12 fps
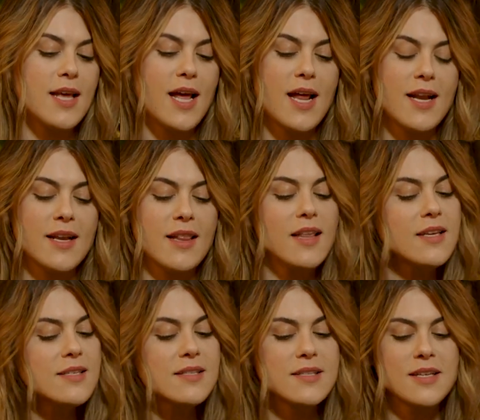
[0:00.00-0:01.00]
and
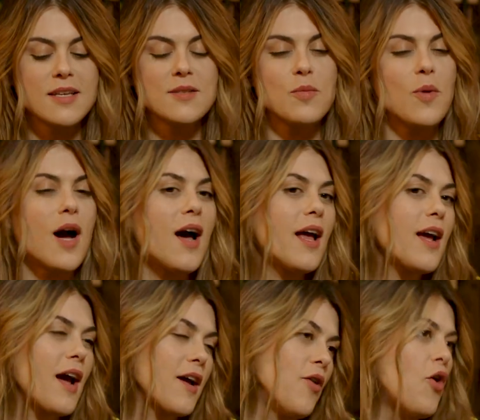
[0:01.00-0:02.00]
this is why
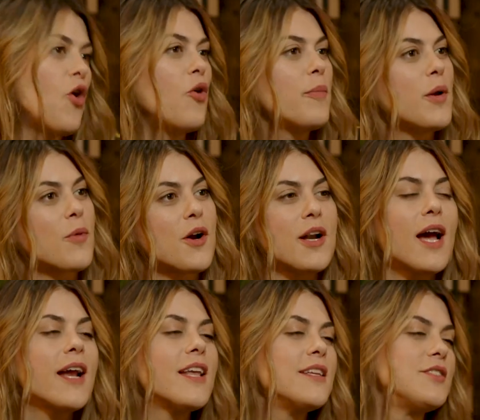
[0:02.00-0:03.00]
I go home and wear a
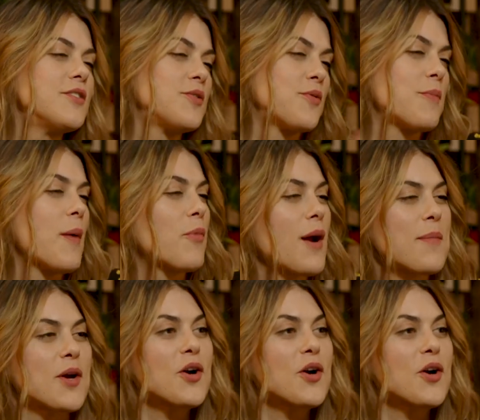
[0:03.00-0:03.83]
nightie just to remember I'm a